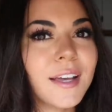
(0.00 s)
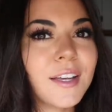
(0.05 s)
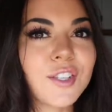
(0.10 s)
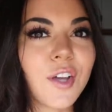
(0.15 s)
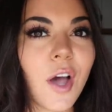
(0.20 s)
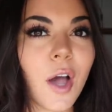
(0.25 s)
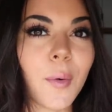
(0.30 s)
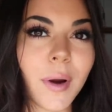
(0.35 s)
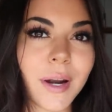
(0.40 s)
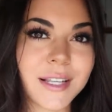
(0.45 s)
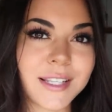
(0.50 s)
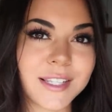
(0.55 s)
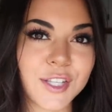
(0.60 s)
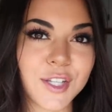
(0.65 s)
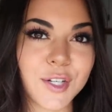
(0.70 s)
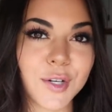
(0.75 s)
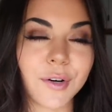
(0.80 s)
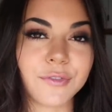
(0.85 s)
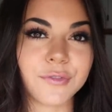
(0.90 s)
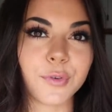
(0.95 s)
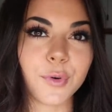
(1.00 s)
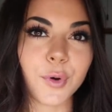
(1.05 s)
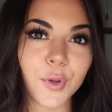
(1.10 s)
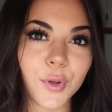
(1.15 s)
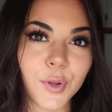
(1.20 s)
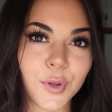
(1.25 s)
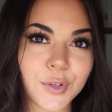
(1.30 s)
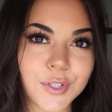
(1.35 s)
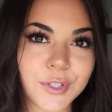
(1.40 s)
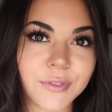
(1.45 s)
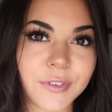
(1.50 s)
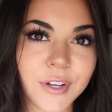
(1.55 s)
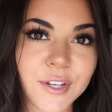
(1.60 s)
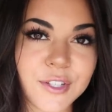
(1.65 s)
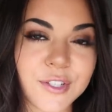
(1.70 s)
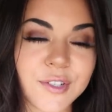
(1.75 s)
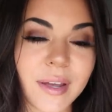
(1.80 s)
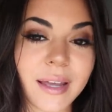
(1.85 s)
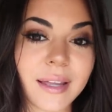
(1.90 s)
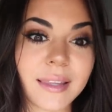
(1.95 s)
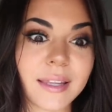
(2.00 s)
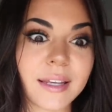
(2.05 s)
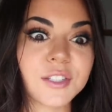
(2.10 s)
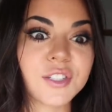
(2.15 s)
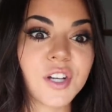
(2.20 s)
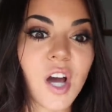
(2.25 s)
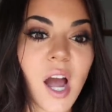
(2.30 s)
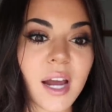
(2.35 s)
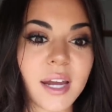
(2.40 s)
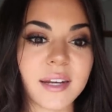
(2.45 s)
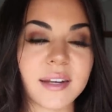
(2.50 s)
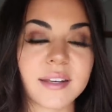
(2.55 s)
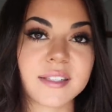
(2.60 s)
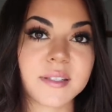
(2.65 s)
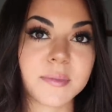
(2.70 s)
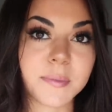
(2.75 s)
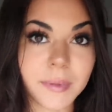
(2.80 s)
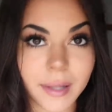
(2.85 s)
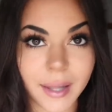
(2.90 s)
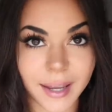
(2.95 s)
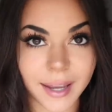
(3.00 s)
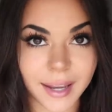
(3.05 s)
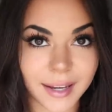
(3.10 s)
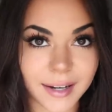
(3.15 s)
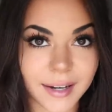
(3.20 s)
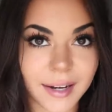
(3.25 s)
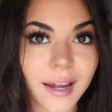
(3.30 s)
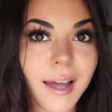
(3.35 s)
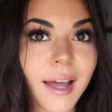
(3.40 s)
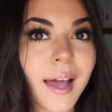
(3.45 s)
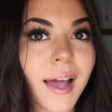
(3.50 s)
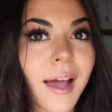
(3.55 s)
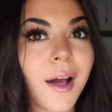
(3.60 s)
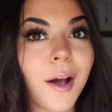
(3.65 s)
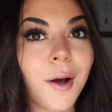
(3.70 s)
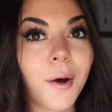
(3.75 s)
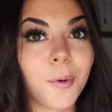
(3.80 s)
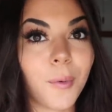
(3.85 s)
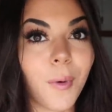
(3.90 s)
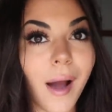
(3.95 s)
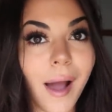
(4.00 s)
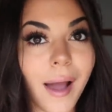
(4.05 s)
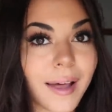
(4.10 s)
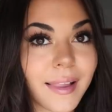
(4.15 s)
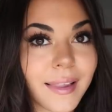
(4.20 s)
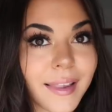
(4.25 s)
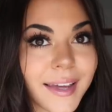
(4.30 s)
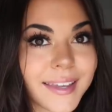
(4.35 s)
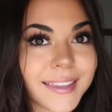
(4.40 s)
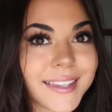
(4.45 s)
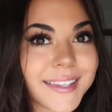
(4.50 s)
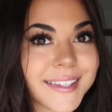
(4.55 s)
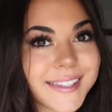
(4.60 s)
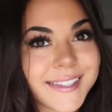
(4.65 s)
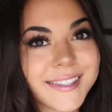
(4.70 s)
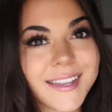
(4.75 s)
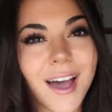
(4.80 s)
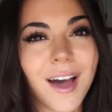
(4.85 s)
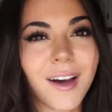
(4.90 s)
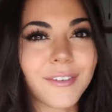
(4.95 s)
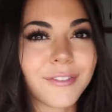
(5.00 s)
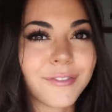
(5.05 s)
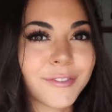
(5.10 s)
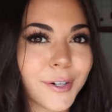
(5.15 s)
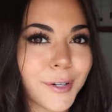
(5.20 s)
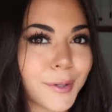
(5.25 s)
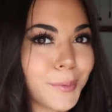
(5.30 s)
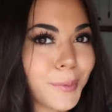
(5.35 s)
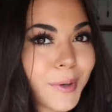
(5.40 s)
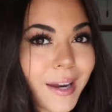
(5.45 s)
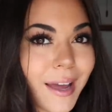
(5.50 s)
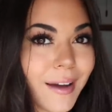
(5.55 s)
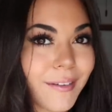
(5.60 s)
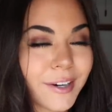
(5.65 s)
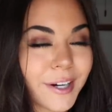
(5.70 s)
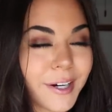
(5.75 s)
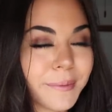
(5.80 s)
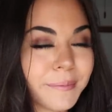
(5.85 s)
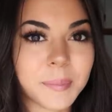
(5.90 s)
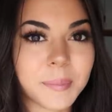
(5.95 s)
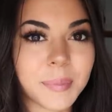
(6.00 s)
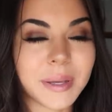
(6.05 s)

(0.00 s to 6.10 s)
So I wanted to do a full YouTube video so I can like talk and explain why I like this stuff or whatever.